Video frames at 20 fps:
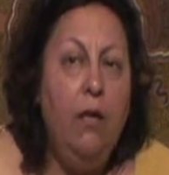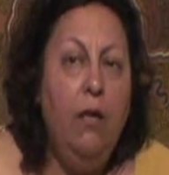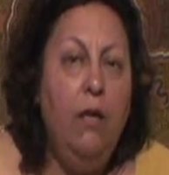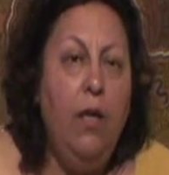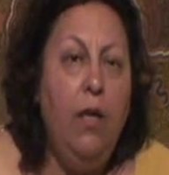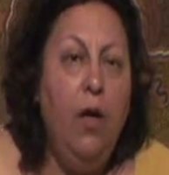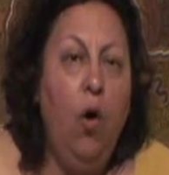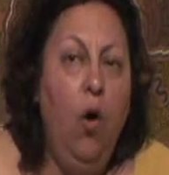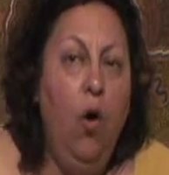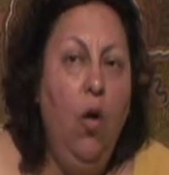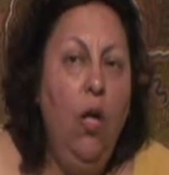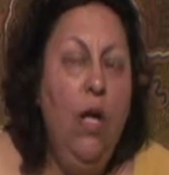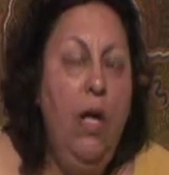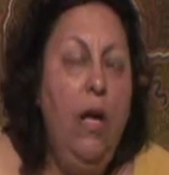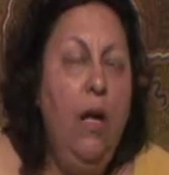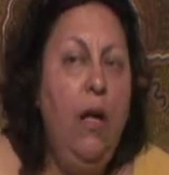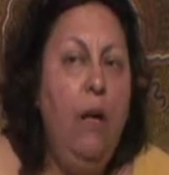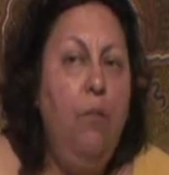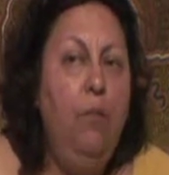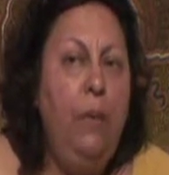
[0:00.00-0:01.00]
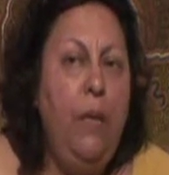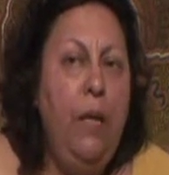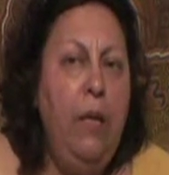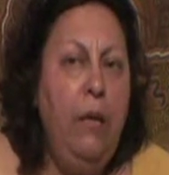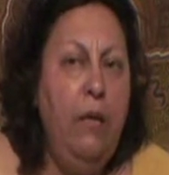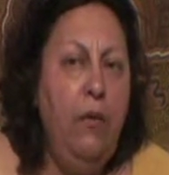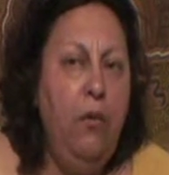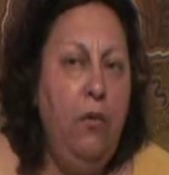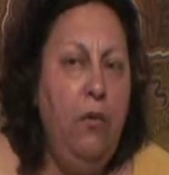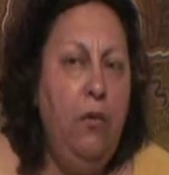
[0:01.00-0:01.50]
The only
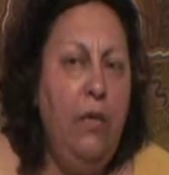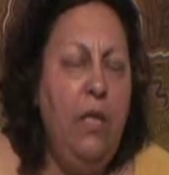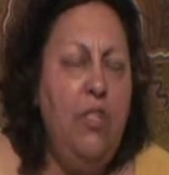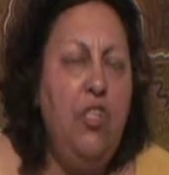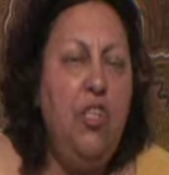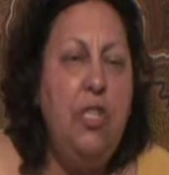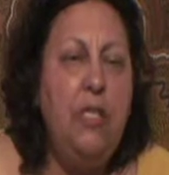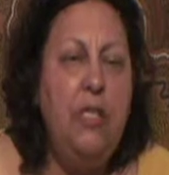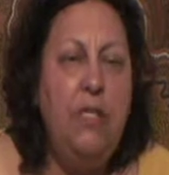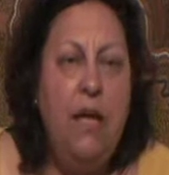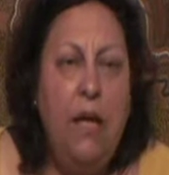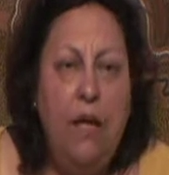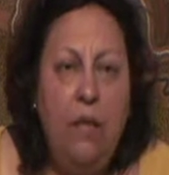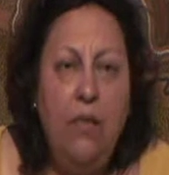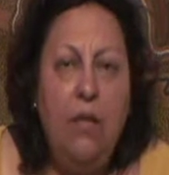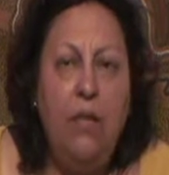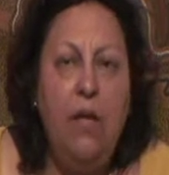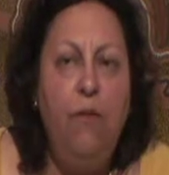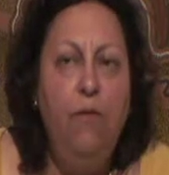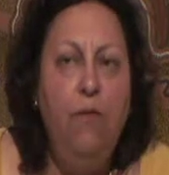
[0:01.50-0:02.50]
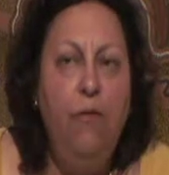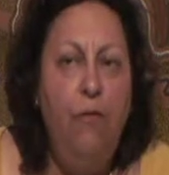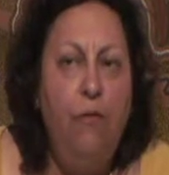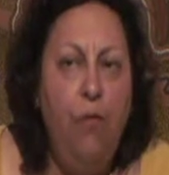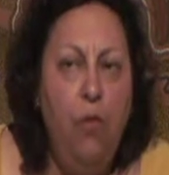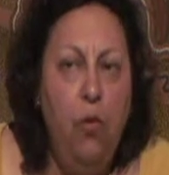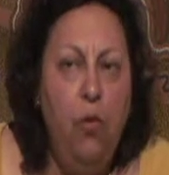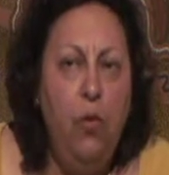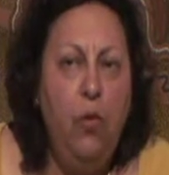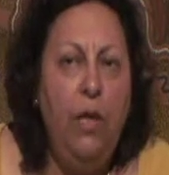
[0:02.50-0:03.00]
appeal that she's asking
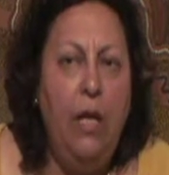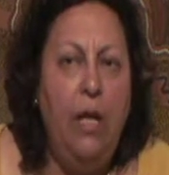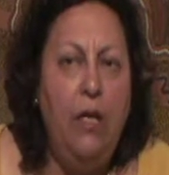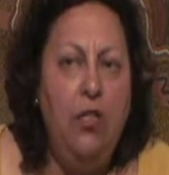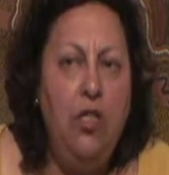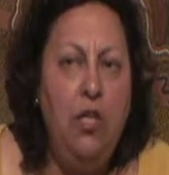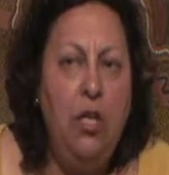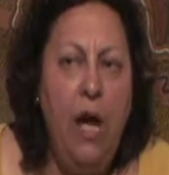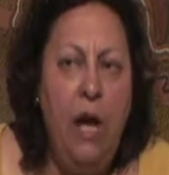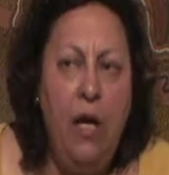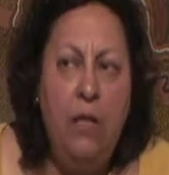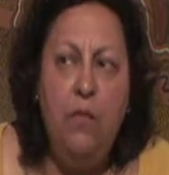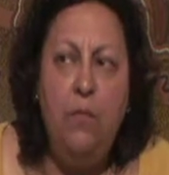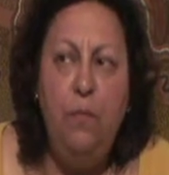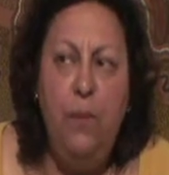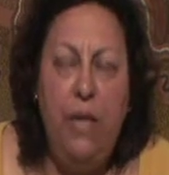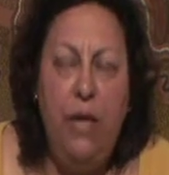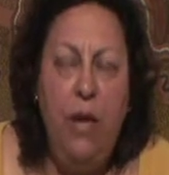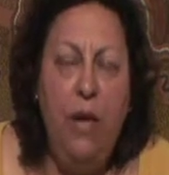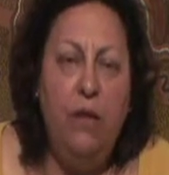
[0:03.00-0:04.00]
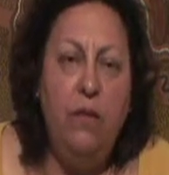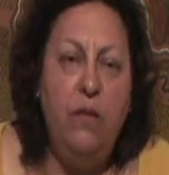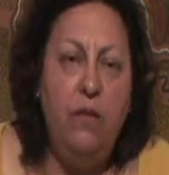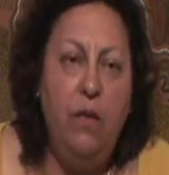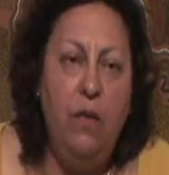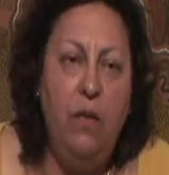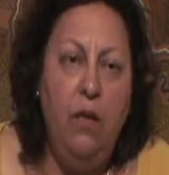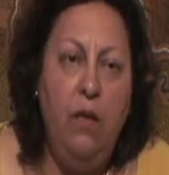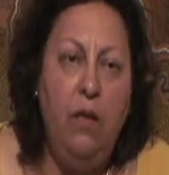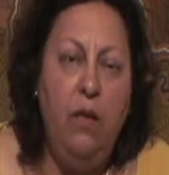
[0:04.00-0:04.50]
for, and she has been
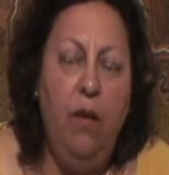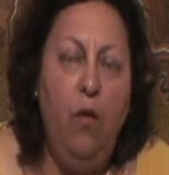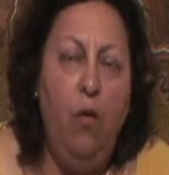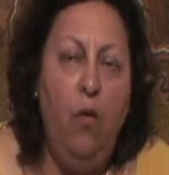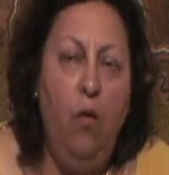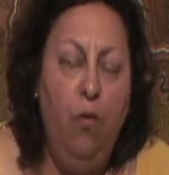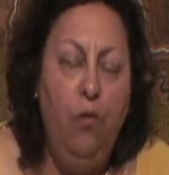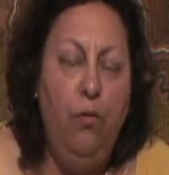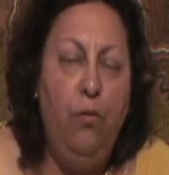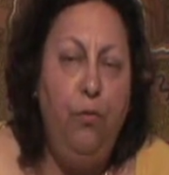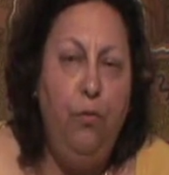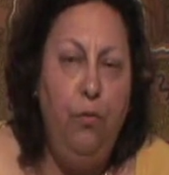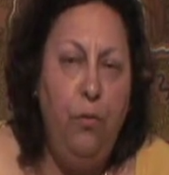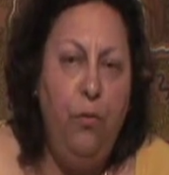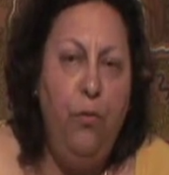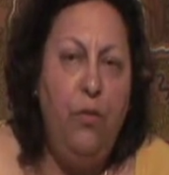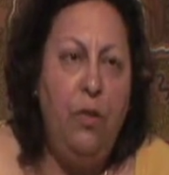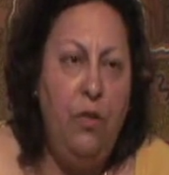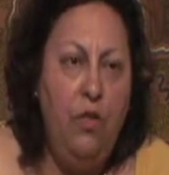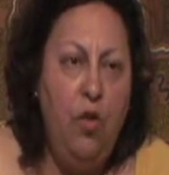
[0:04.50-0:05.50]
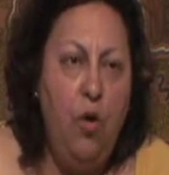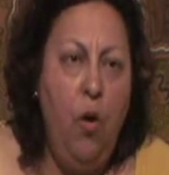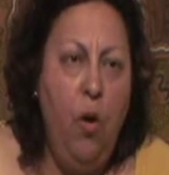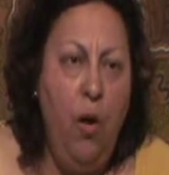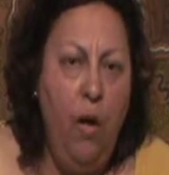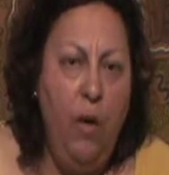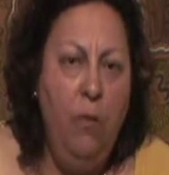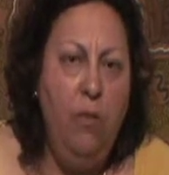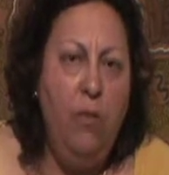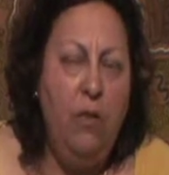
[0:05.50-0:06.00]
asking all through the
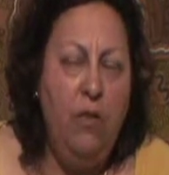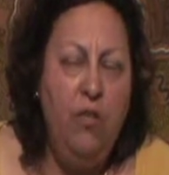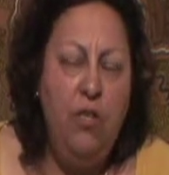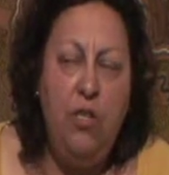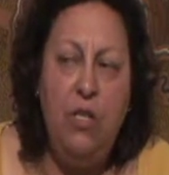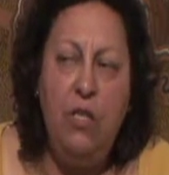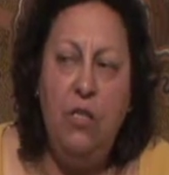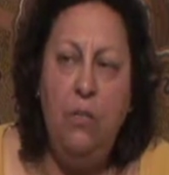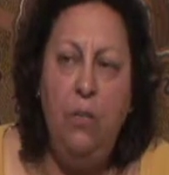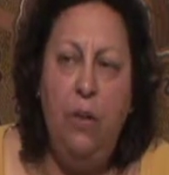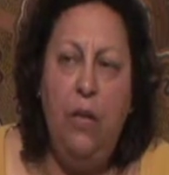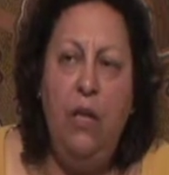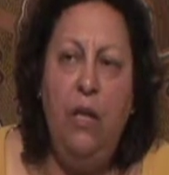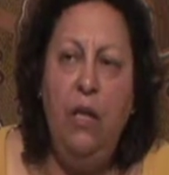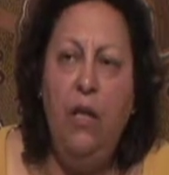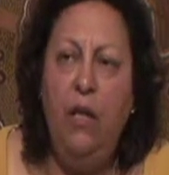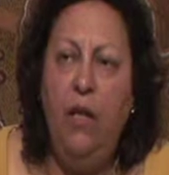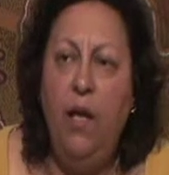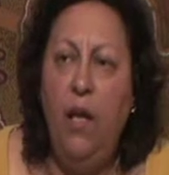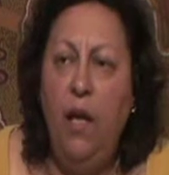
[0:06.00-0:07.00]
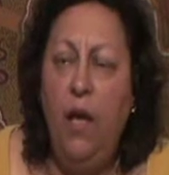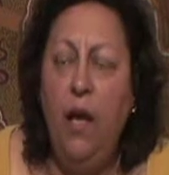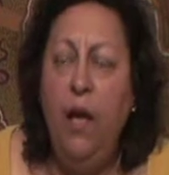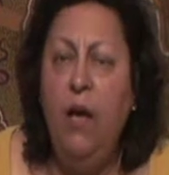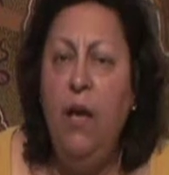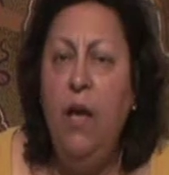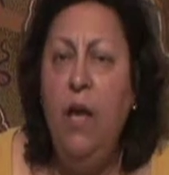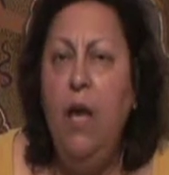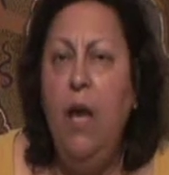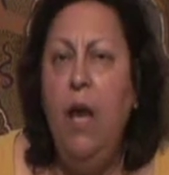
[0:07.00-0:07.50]
time that she's been in there,